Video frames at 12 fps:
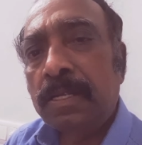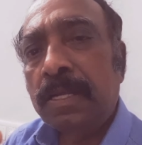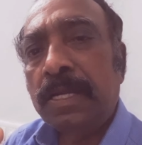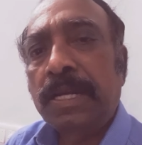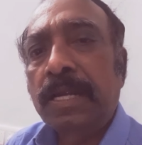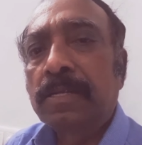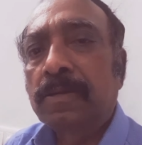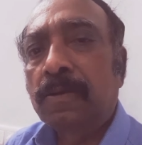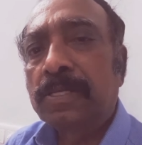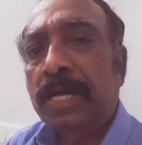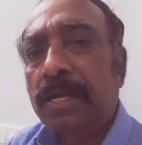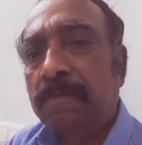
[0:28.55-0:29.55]
the train
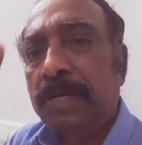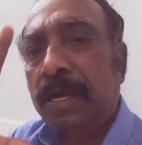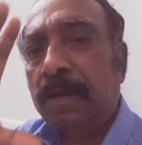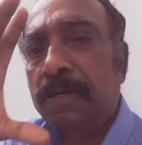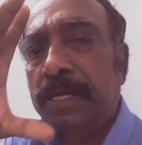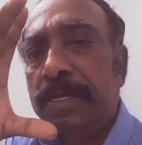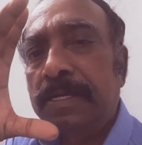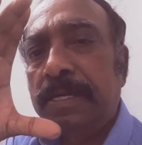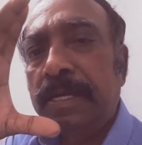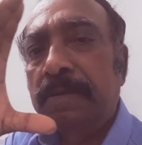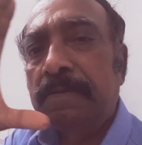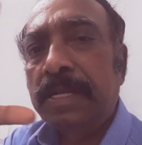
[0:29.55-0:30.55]
goes and we have a
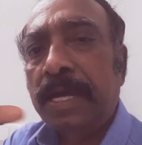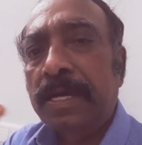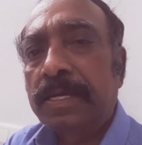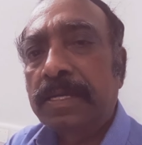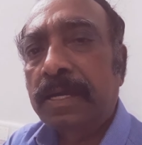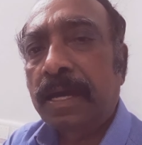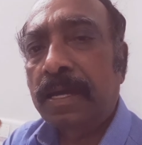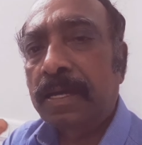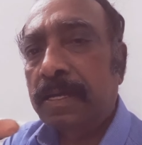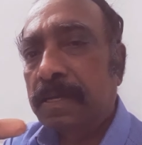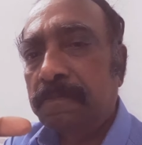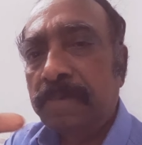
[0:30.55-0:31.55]
TV like
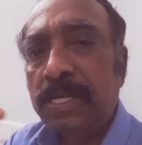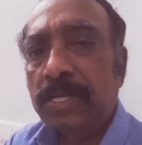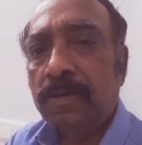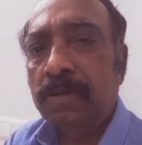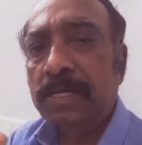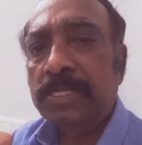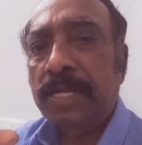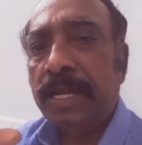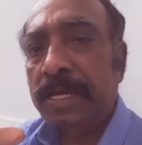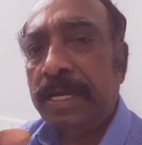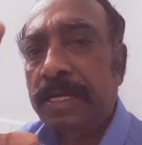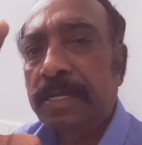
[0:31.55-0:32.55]
uh, window is
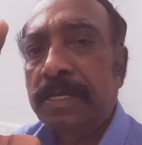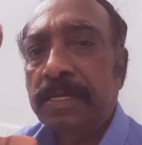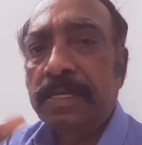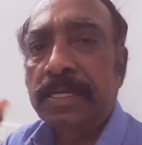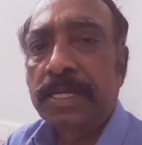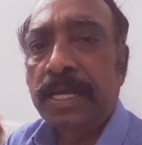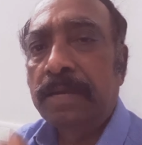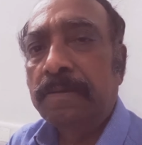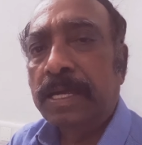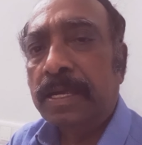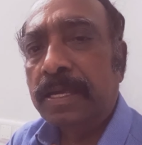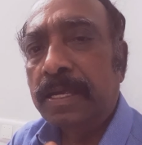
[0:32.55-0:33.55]
like a
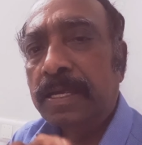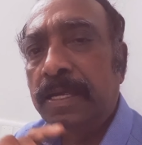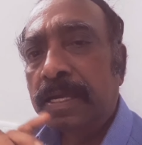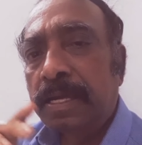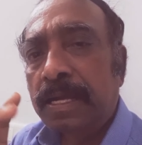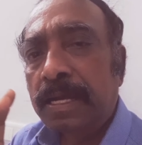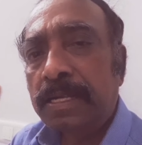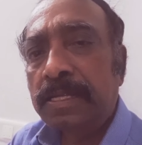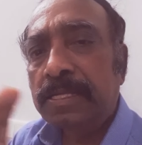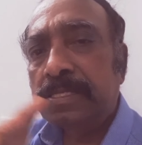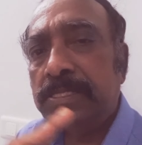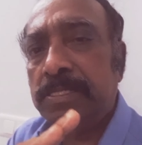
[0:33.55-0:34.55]
TV. In
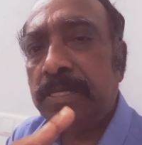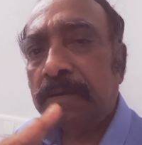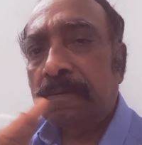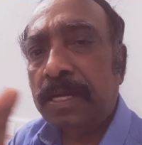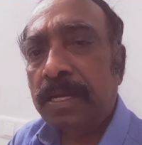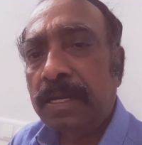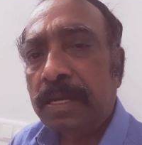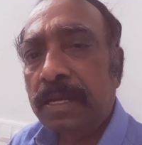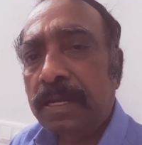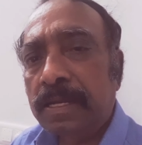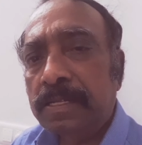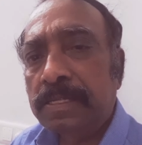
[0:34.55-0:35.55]
this
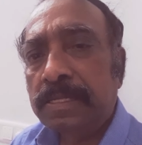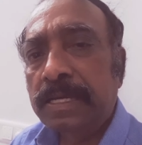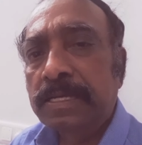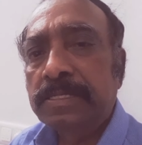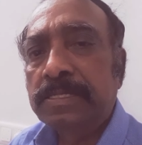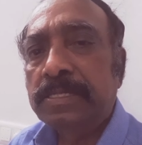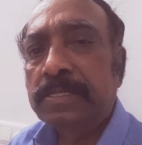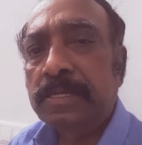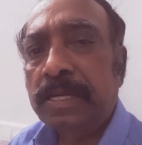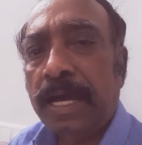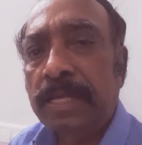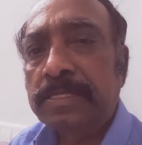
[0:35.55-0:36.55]
several things,
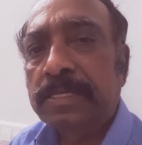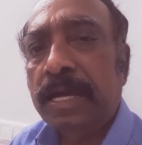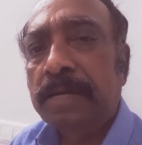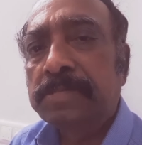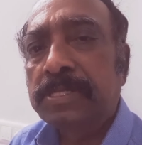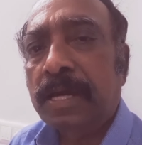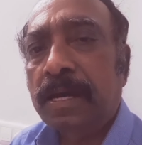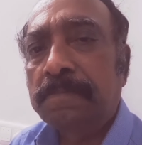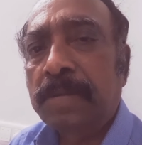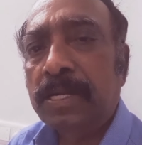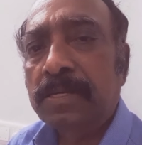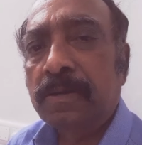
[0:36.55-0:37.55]
landscapes
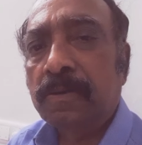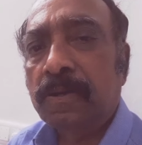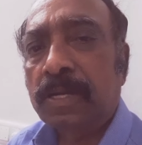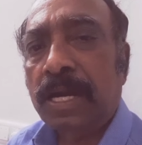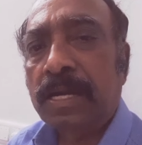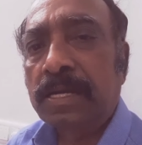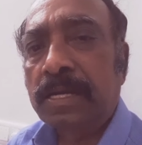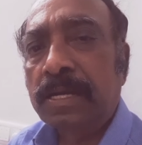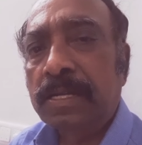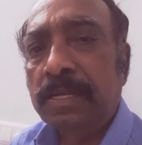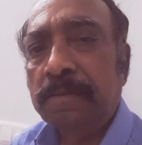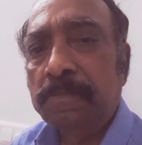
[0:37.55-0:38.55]
come and go, run
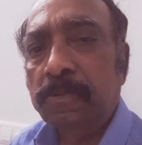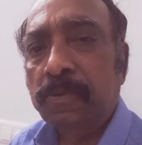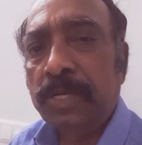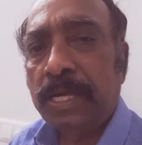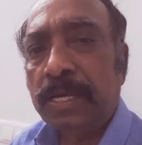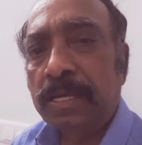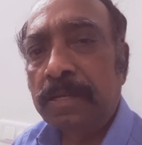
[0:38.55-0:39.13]
in a movie.